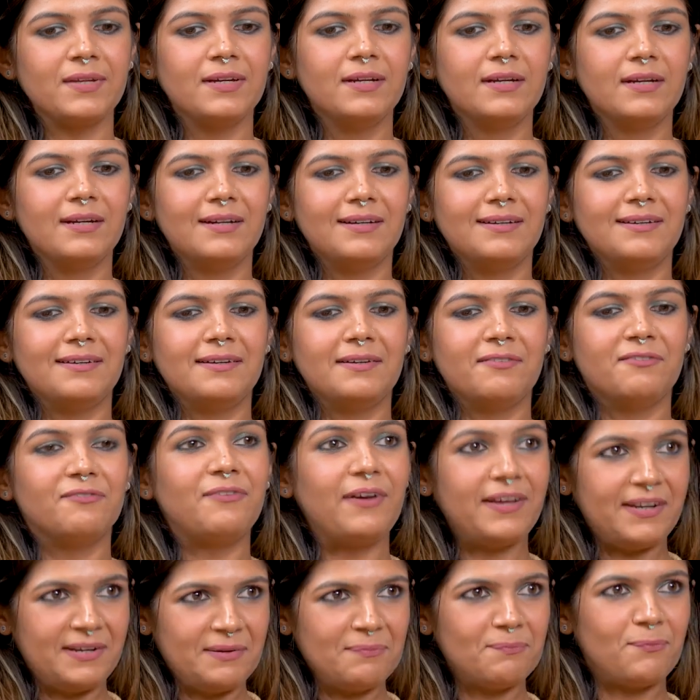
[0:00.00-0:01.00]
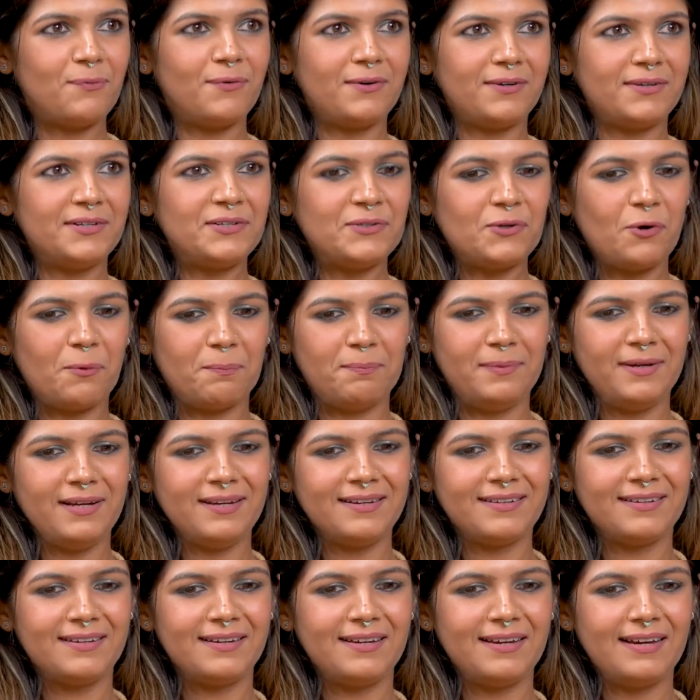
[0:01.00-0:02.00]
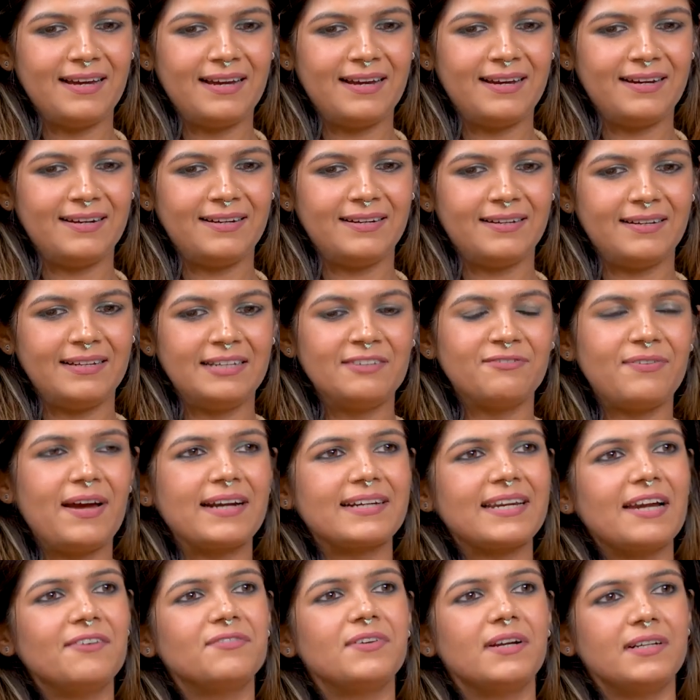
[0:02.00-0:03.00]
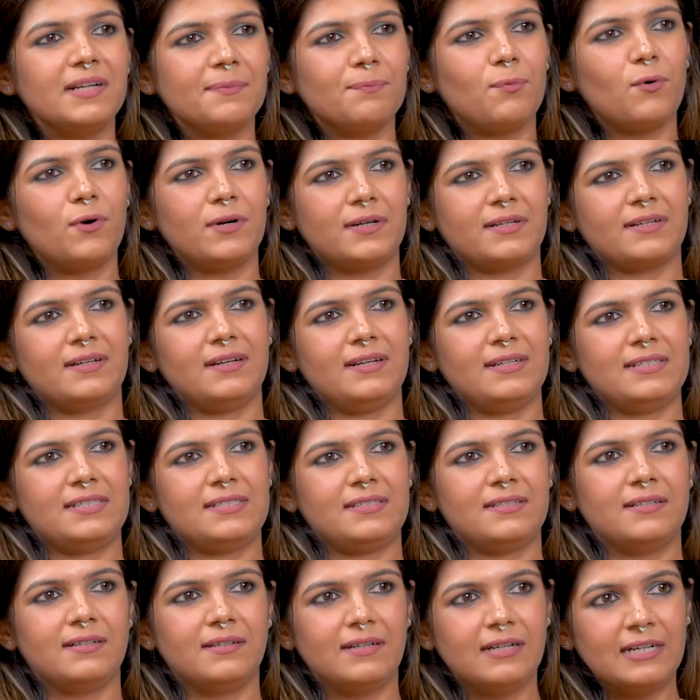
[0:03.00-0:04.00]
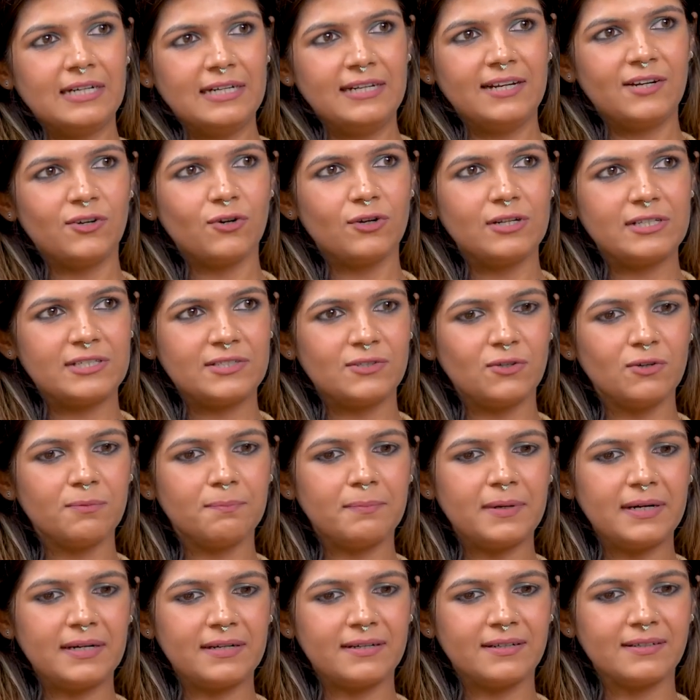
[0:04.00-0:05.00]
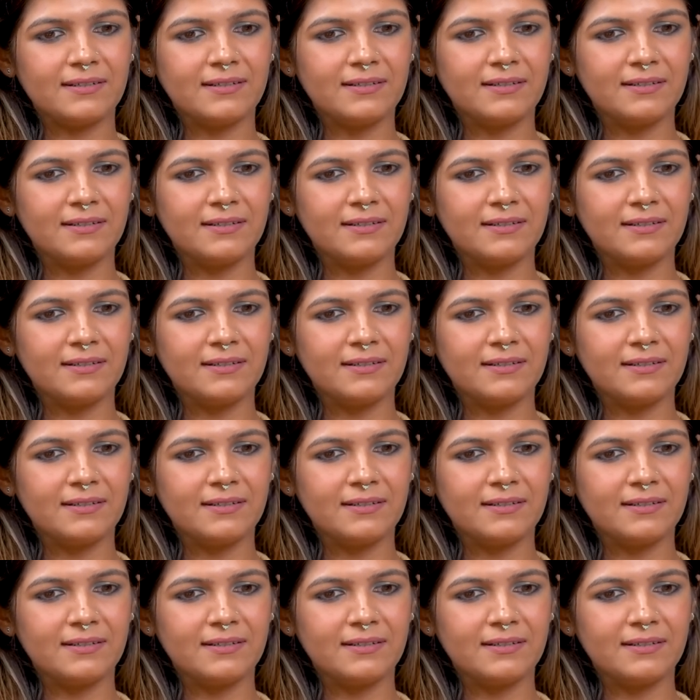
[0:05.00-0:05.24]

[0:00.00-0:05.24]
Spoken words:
Very important topic. And in fact, I've done a podcast earlier also, but